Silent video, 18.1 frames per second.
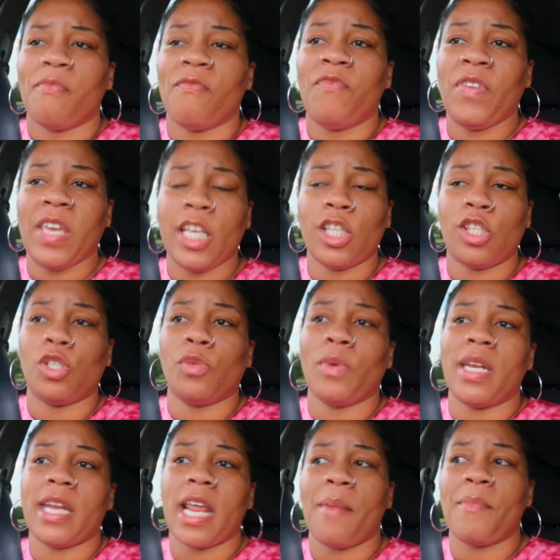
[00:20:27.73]
vent to
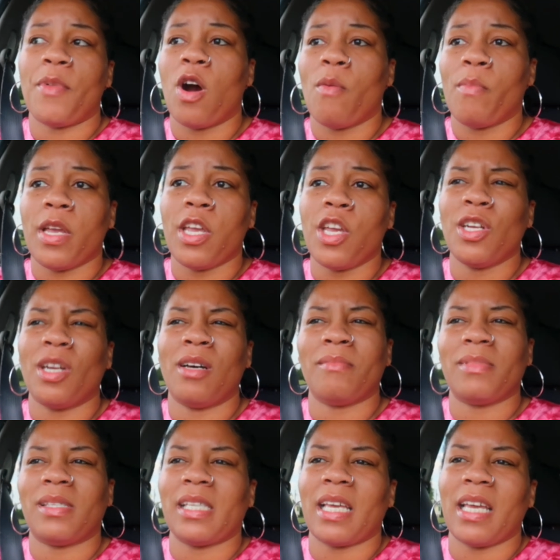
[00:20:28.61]
in that moment, you know
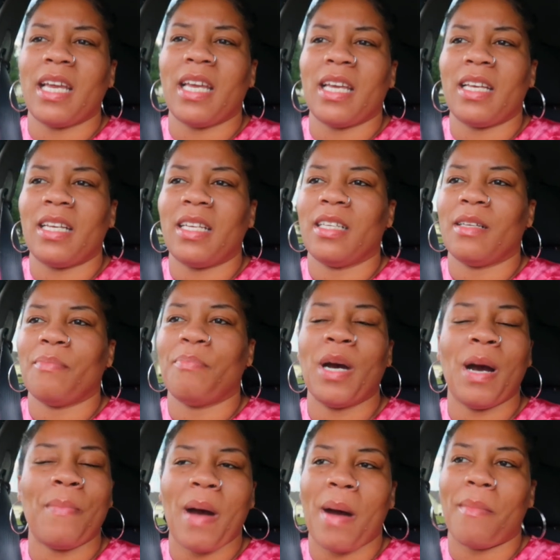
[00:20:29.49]
what I'm saying?
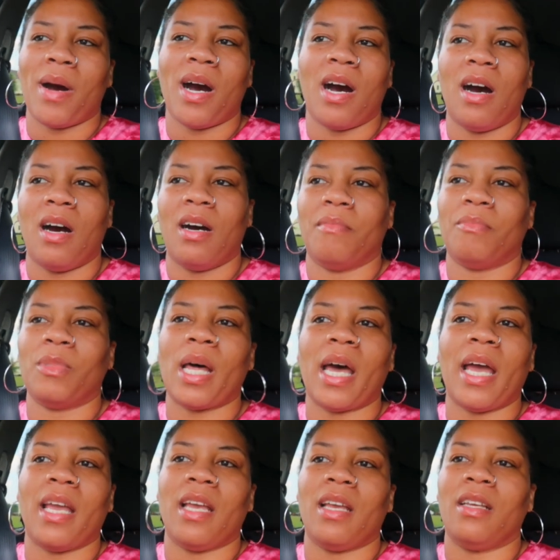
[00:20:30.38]
But my mom,
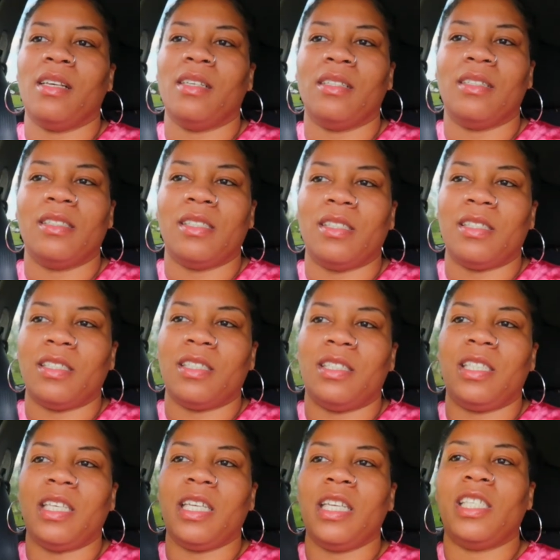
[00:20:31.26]
like,
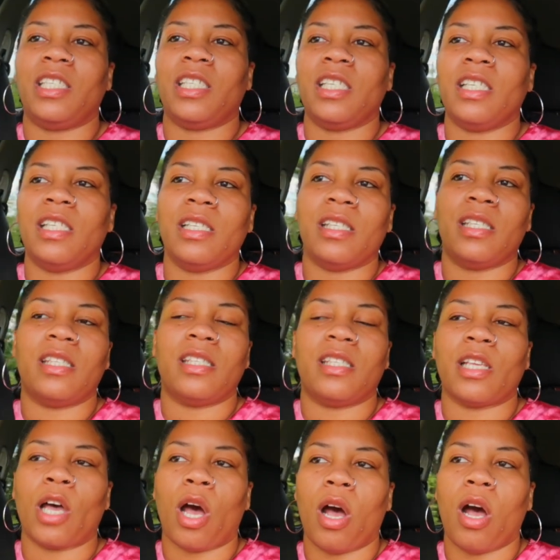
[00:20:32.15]
she just
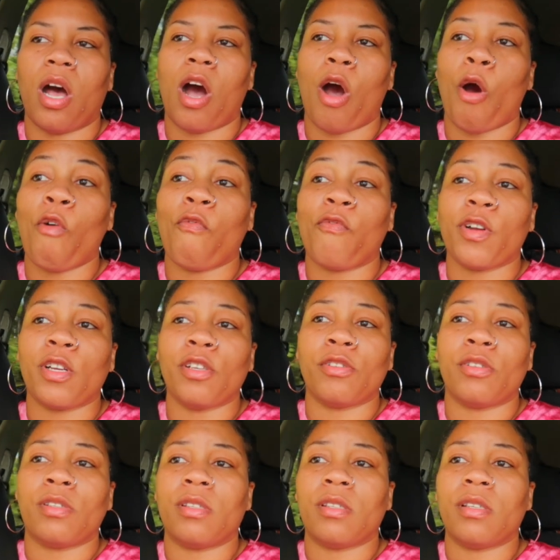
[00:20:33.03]

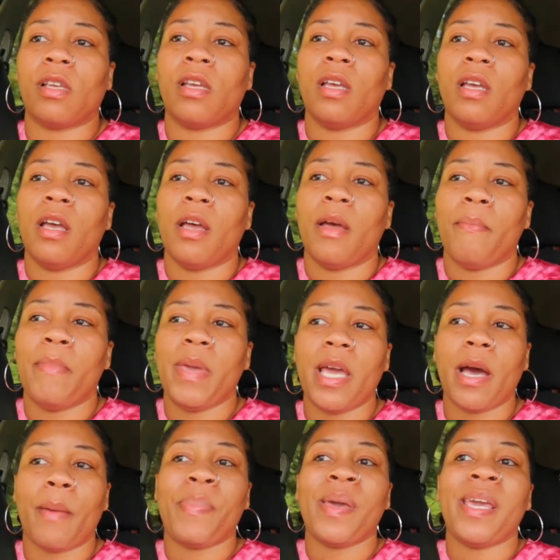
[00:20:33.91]
offers
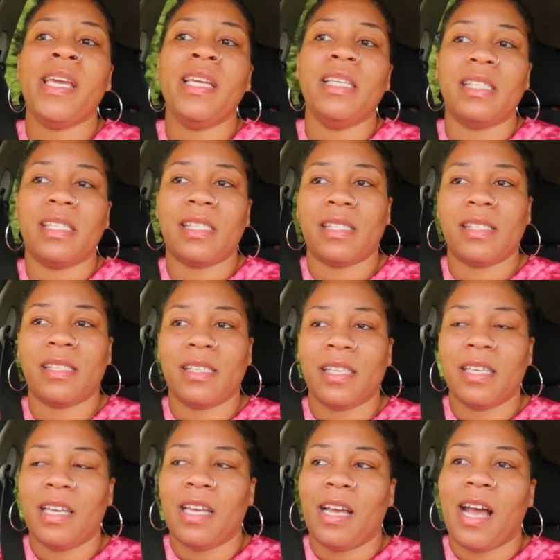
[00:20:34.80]
me a peace
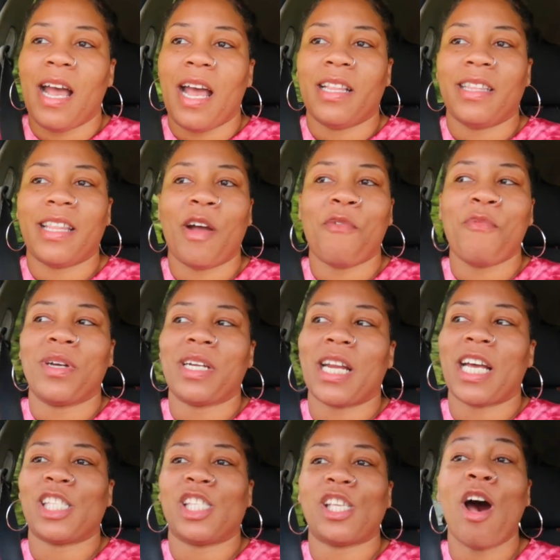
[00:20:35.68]
that when
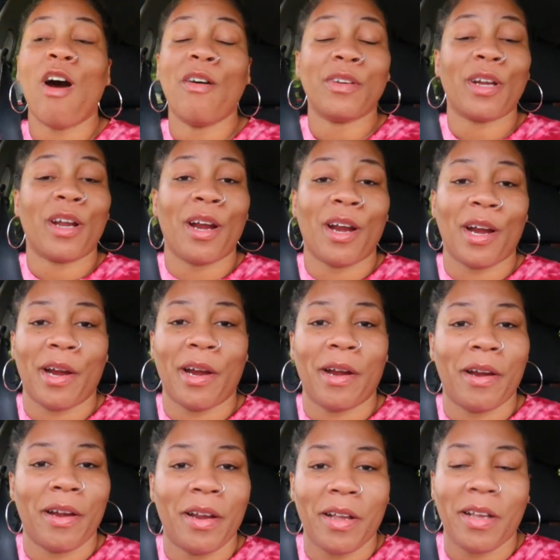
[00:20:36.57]
I talk to her